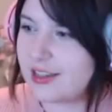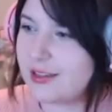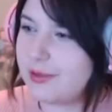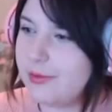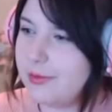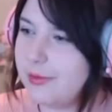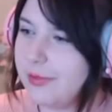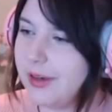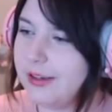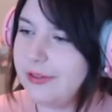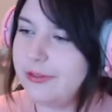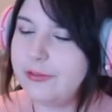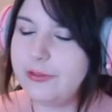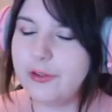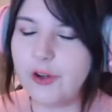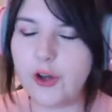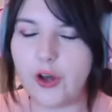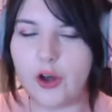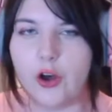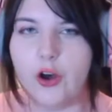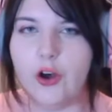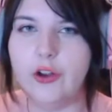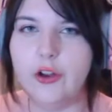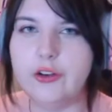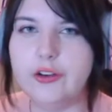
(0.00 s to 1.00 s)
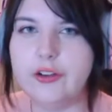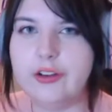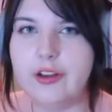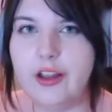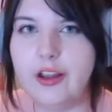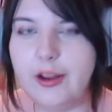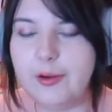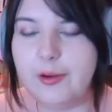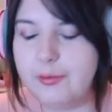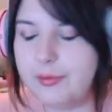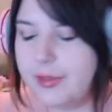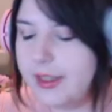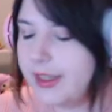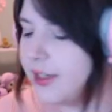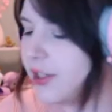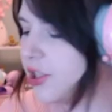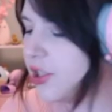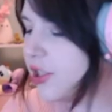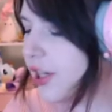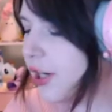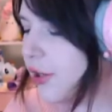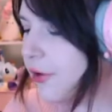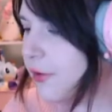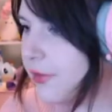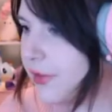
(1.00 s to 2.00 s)
my foot on um, like a
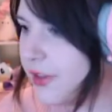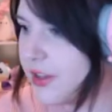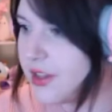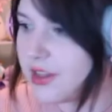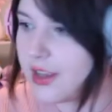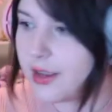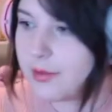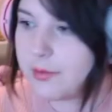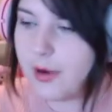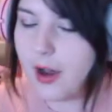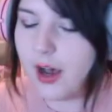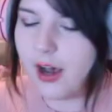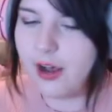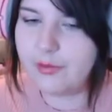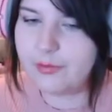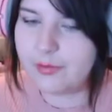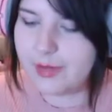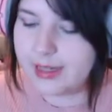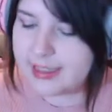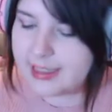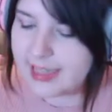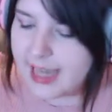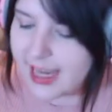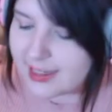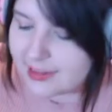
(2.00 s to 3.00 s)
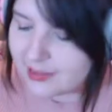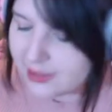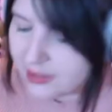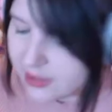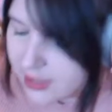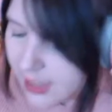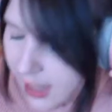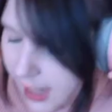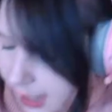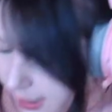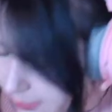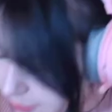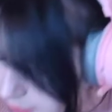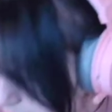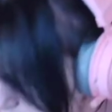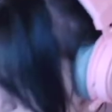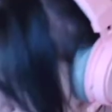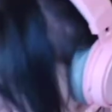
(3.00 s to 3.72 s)
shelf that's like part of my desk. I just absolutely